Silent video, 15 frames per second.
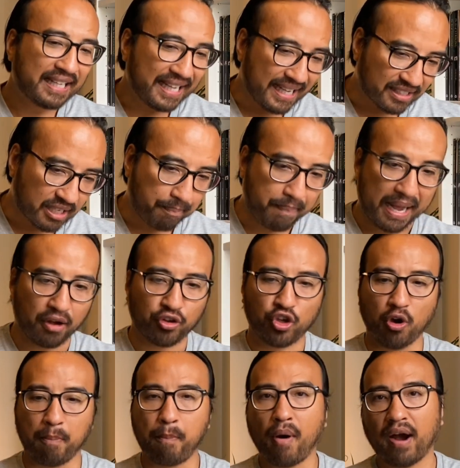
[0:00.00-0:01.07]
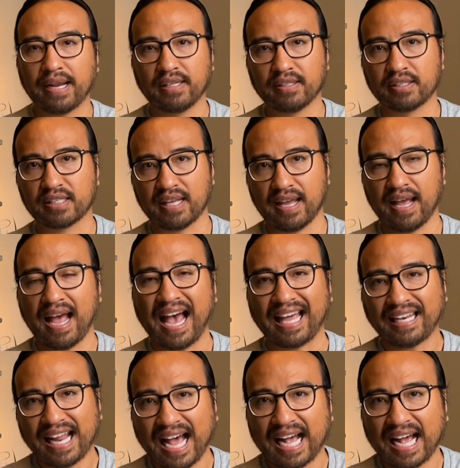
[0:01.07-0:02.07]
it's about your mindset and